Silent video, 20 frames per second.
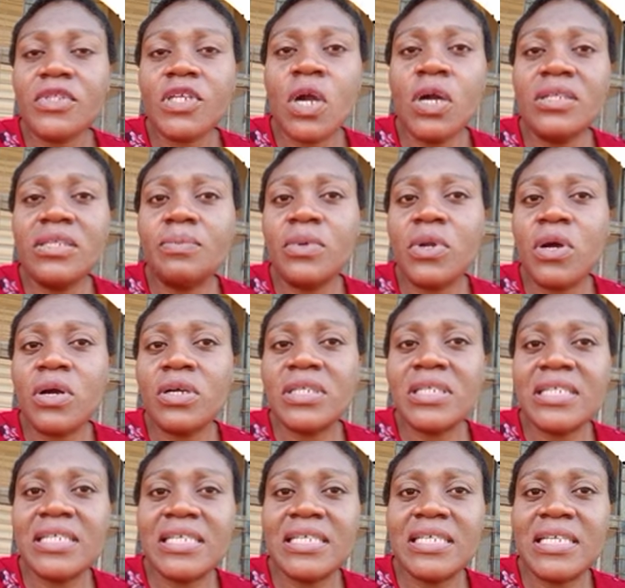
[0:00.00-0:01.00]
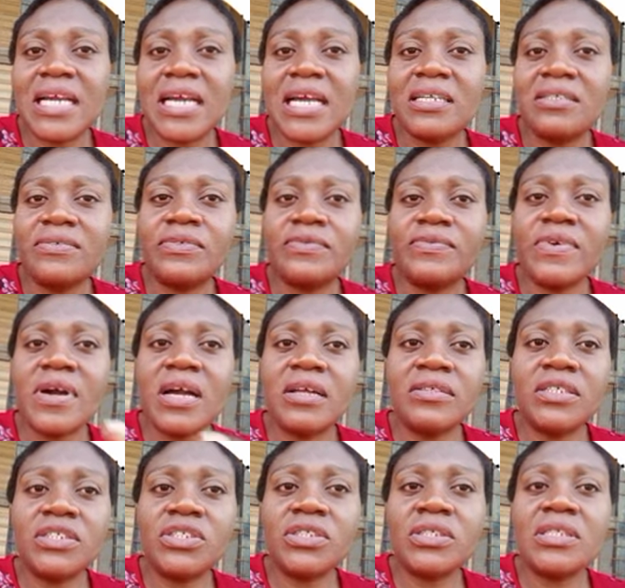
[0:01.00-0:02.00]
all the blocks needed for
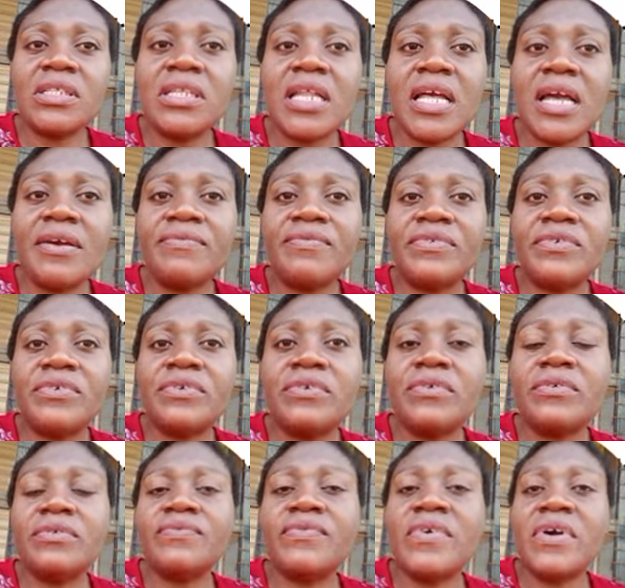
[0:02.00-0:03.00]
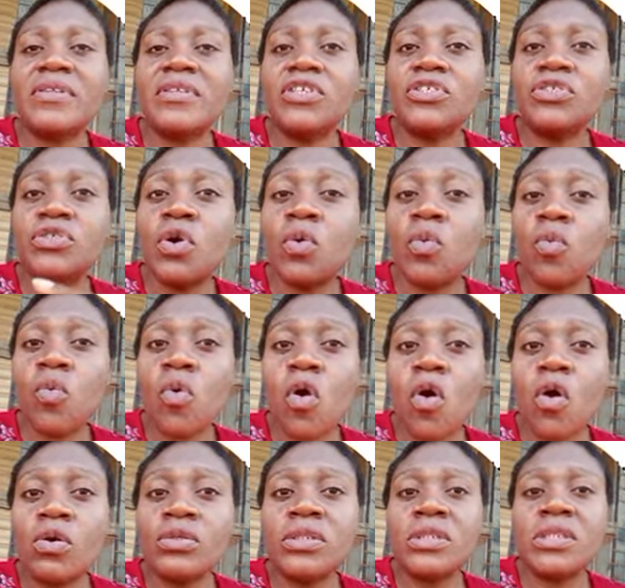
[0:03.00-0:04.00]
foundation level, foundation
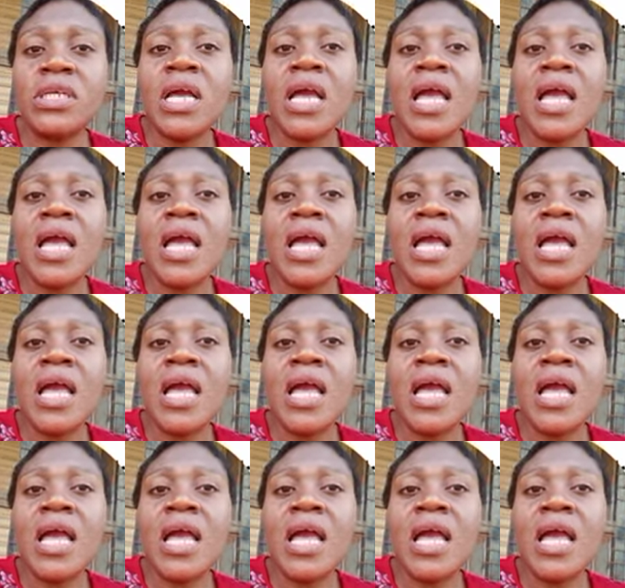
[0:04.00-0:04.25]
walls,